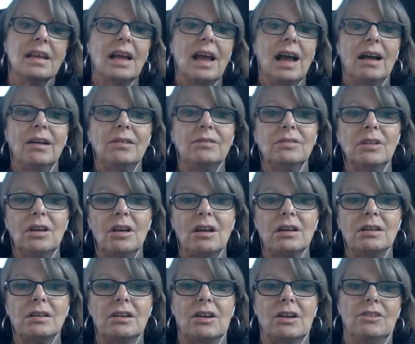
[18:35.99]
How
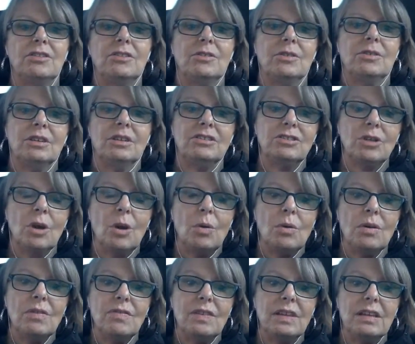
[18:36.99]
long are you going to
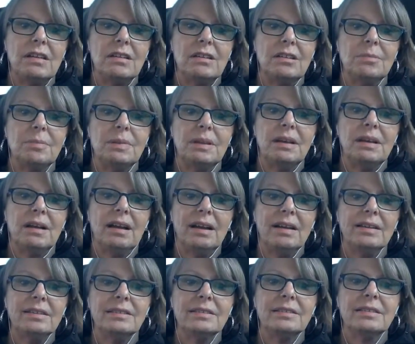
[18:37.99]
tow a vehicle
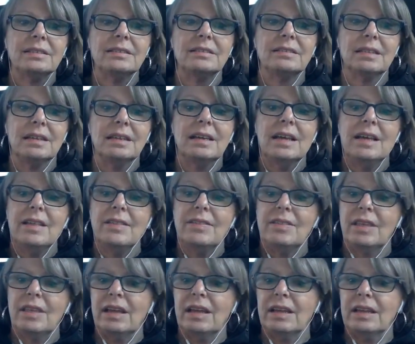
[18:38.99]
behind it?
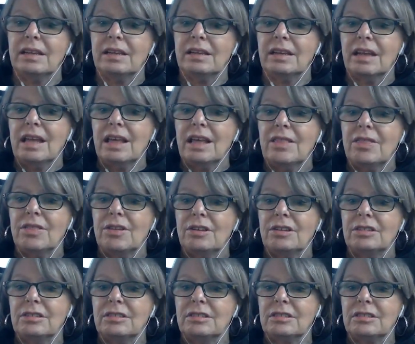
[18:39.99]
Then
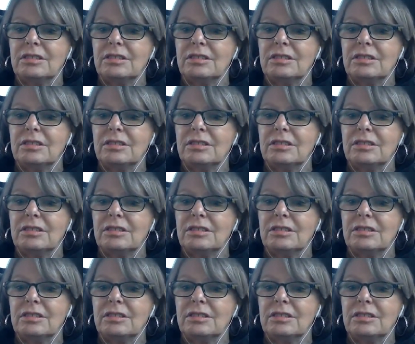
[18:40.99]
there's